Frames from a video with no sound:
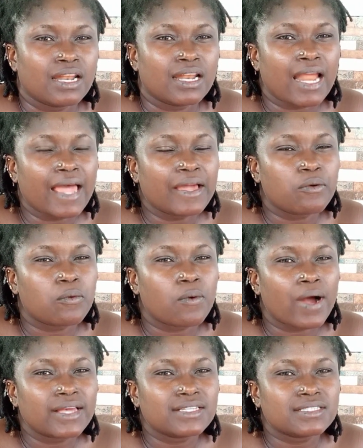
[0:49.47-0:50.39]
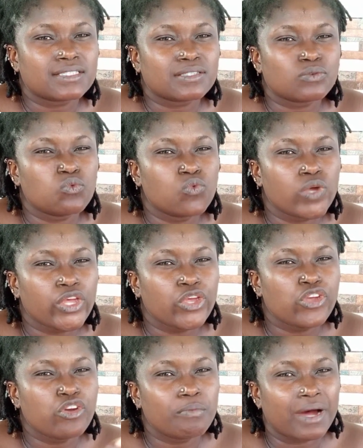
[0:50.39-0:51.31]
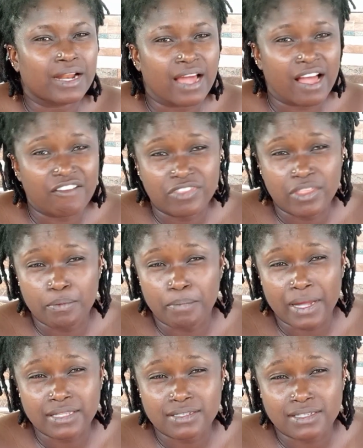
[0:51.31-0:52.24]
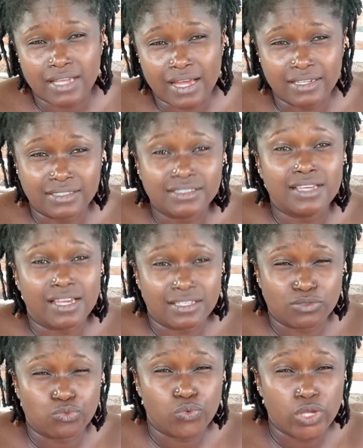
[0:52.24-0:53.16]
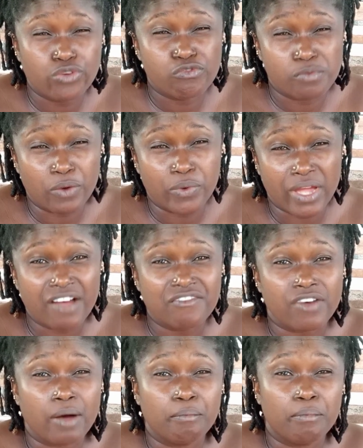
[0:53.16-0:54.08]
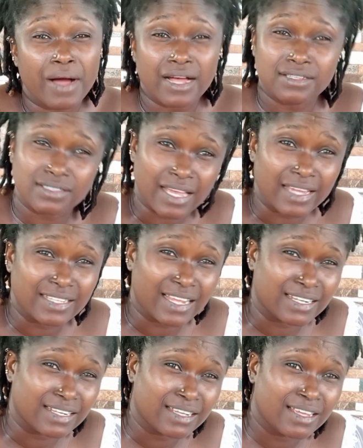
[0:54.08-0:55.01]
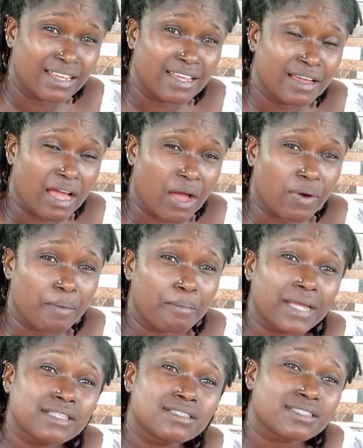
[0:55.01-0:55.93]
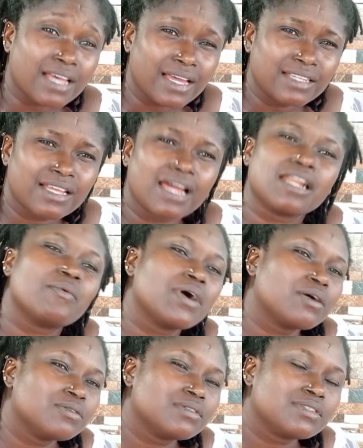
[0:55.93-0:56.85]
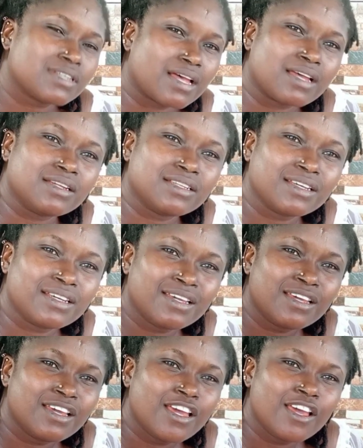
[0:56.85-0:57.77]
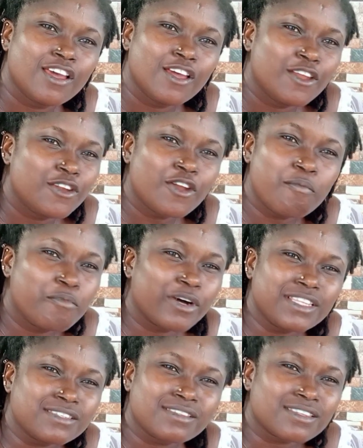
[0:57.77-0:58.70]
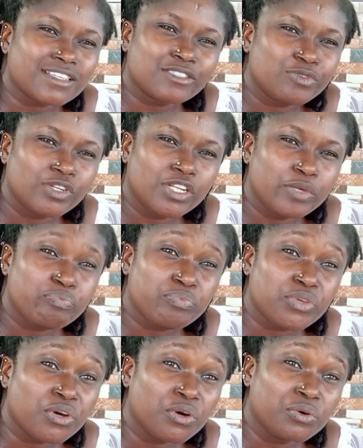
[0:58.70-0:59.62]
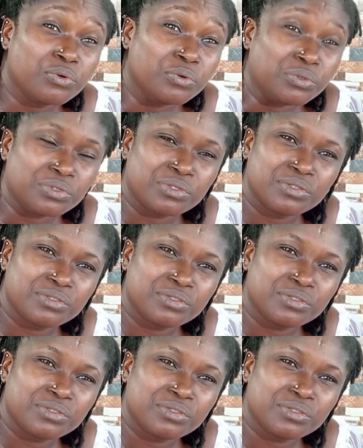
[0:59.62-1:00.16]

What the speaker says: Likewise, we human have the bad side. Yes, we human, we have our backside and our bad side and our good side. Nobody is necessarily pure good.